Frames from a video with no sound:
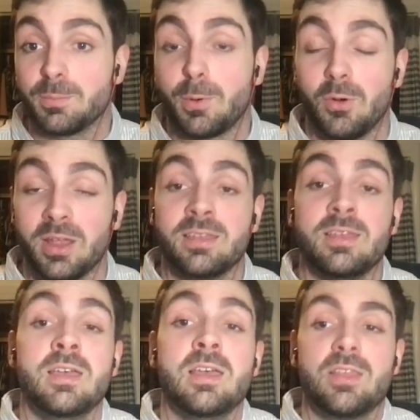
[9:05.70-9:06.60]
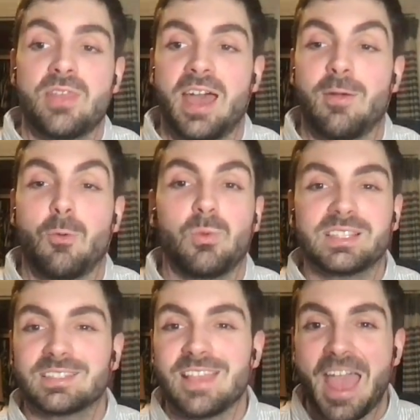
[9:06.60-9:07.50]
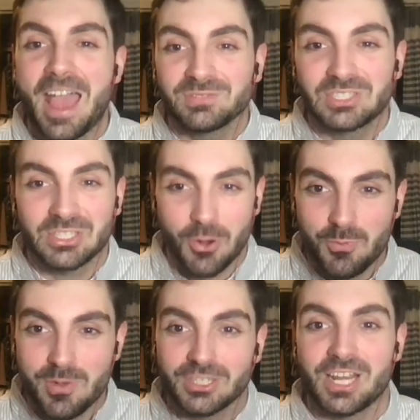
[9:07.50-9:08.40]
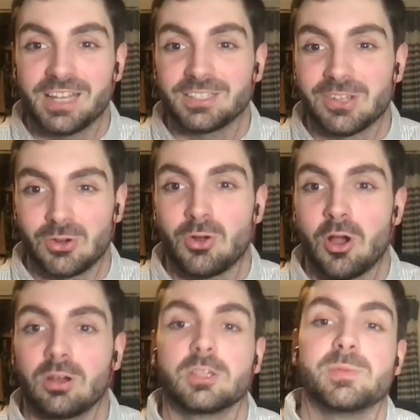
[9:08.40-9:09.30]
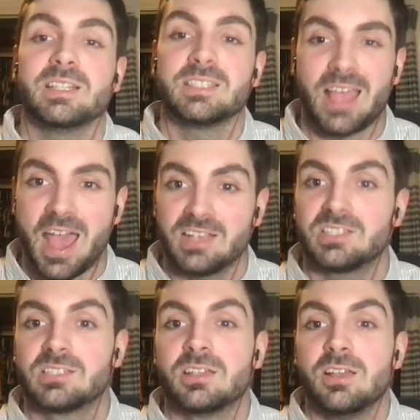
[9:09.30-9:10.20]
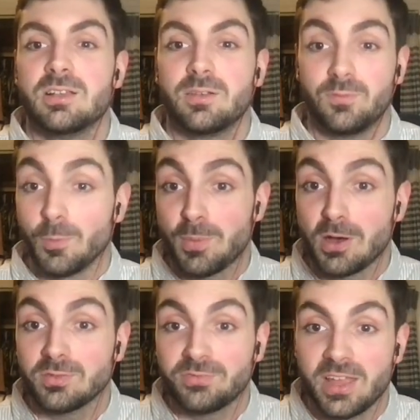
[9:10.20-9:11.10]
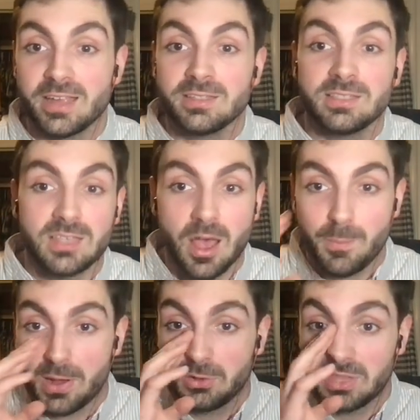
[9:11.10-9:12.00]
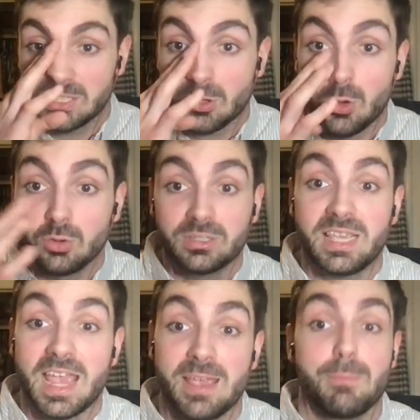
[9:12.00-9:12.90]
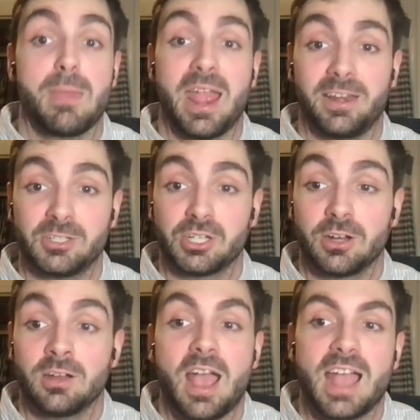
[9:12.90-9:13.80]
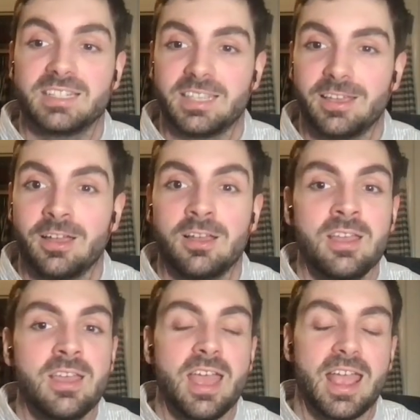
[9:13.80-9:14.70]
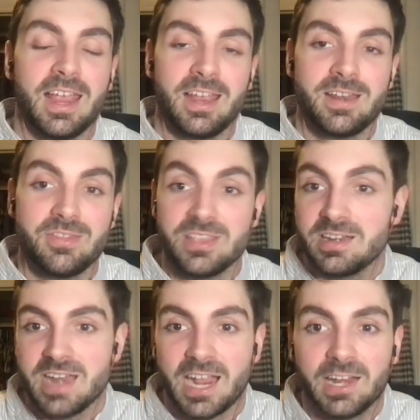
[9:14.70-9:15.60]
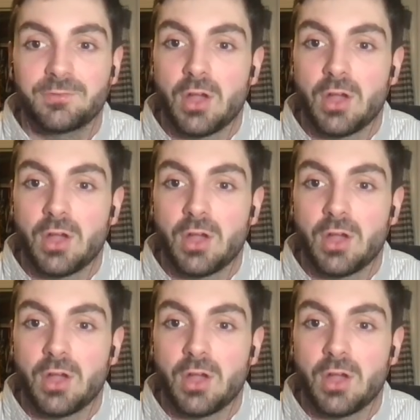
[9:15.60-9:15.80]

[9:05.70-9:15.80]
the point that we have so much internal arguments as football fans about this whole game manager idea and the negative